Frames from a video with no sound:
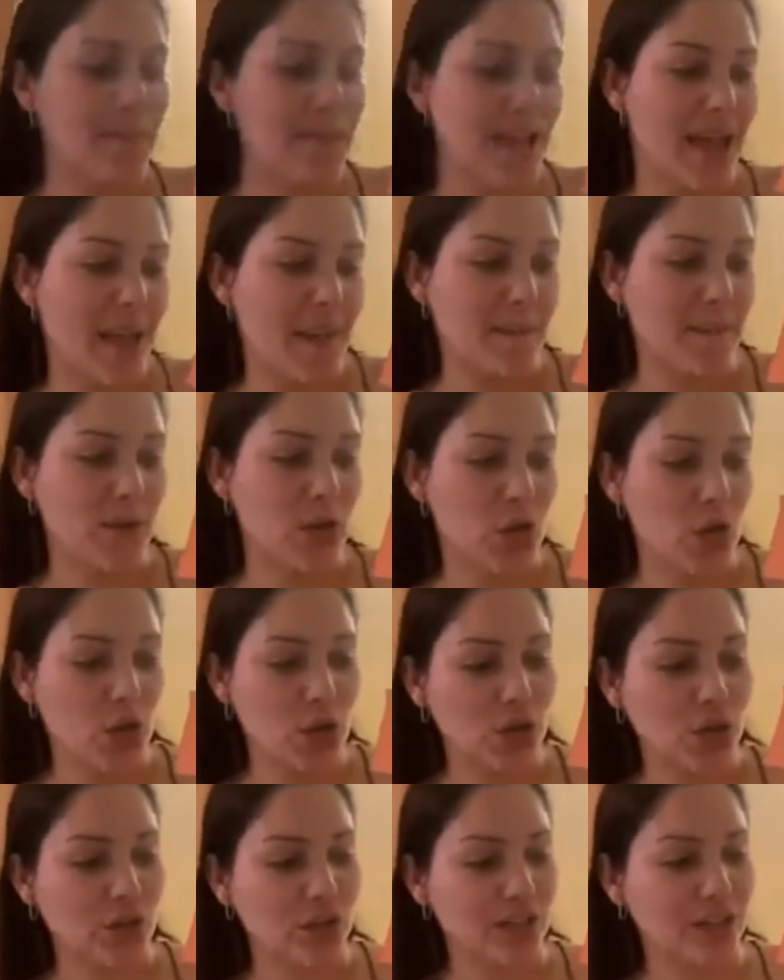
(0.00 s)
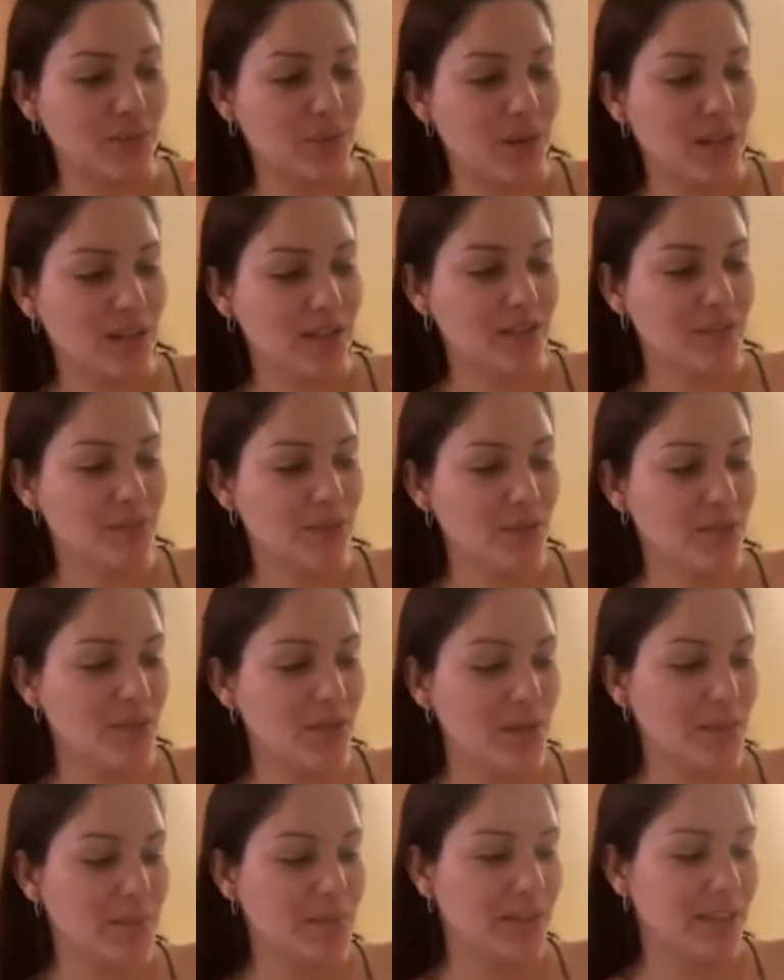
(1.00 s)
mi amor. Welcome to
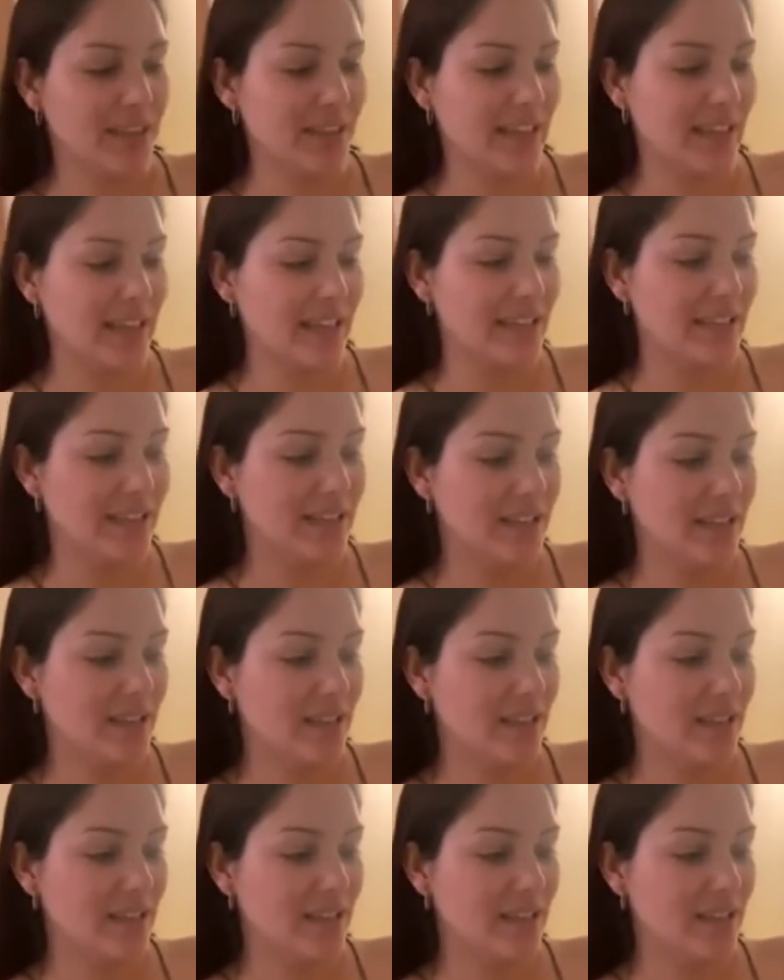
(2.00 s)
your birthday.